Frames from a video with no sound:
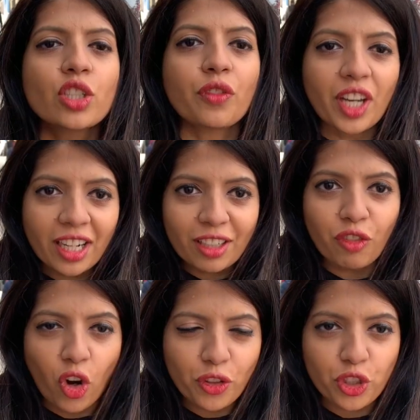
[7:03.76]
So we are in
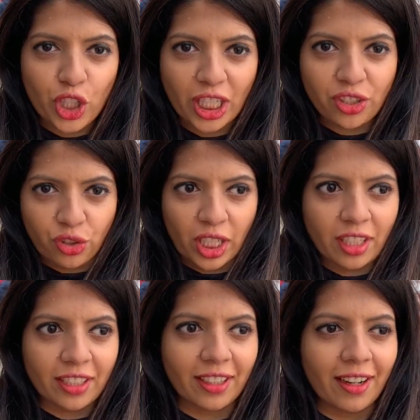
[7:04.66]
Beijing Street.
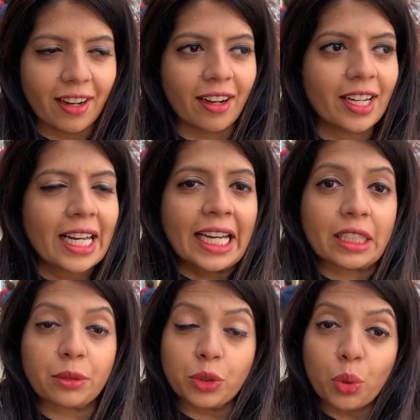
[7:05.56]

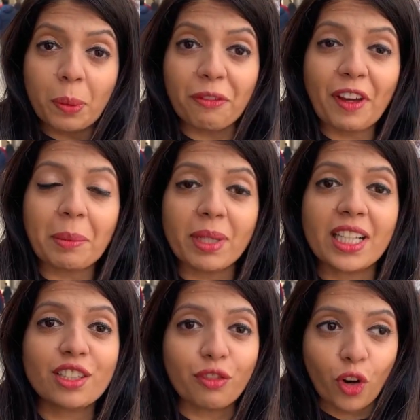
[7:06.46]
It's super
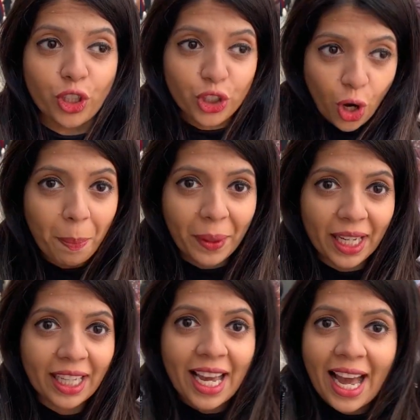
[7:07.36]
famous for
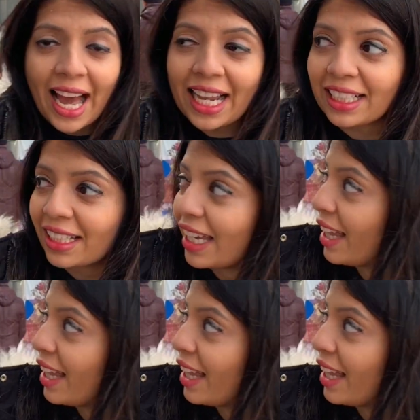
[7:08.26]
shopping, and